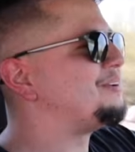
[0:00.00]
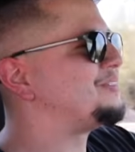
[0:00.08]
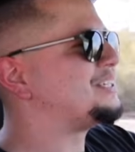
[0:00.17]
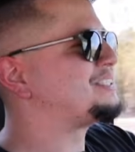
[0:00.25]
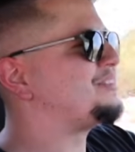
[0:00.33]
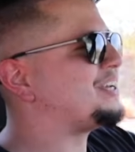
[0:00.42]
of
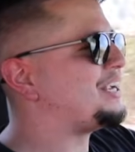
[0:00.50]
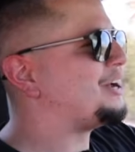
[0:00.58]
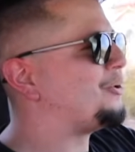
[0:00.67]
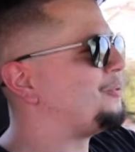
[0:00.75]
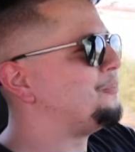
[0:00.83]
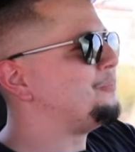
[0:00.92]
this
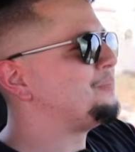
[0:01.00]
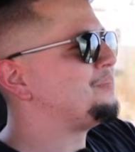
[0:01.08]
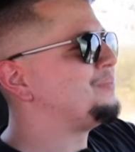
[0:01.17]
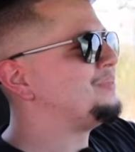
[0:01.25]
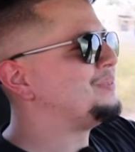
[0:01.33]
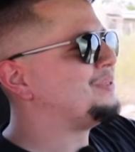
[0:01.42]
video
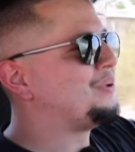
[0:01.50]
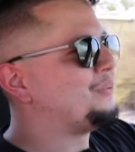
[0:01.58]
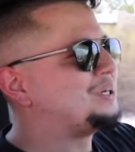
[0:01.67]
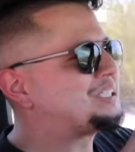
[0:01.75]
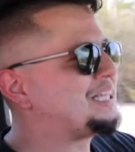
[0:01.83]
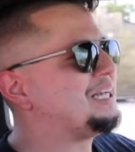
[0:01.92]

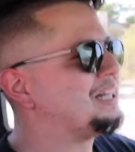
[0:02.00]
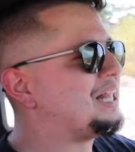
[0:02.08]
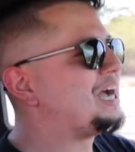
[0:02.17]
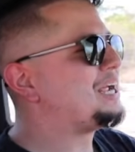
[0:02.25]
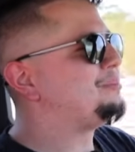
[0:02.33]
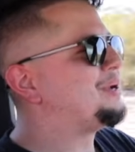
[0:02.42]
was the
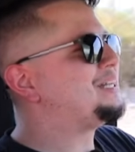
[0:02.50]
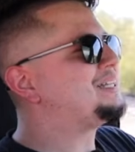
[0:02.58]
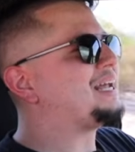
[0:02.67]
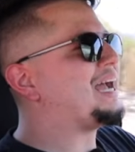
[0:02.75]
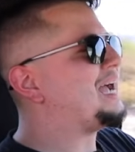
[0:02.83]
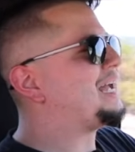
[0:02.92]
alignment,
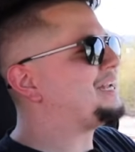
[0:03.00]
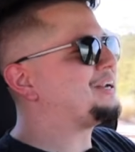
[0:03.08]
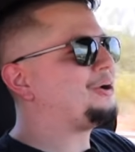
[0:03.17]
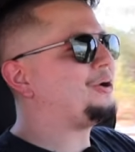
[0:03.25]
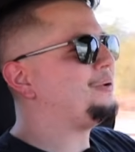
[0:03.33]
and